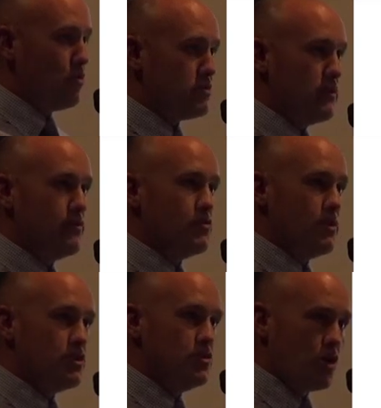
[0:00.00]
of different
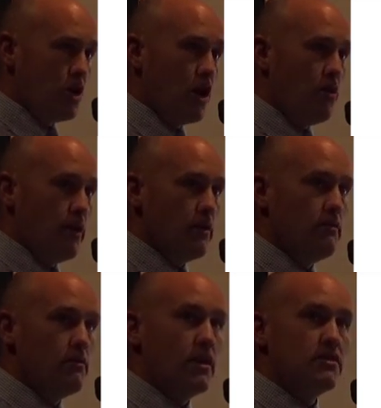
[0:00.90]
directions you can go in.
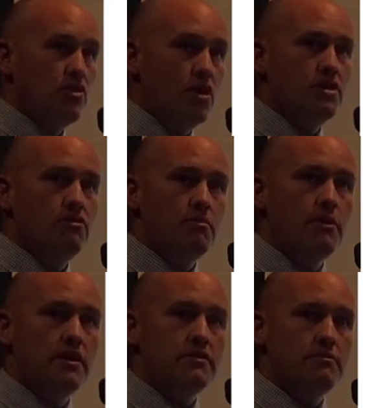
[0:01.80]
That's the idea of the
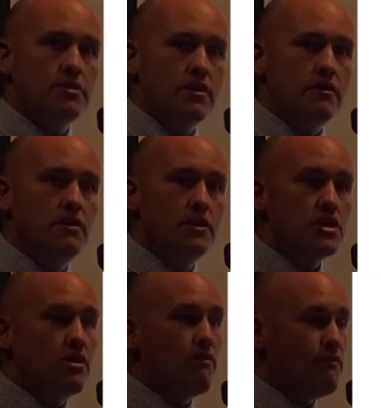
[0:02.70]
PSMT. So
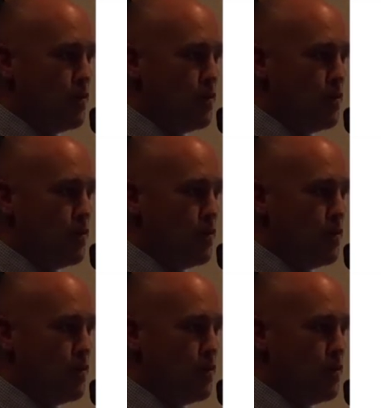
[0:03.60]
if it feels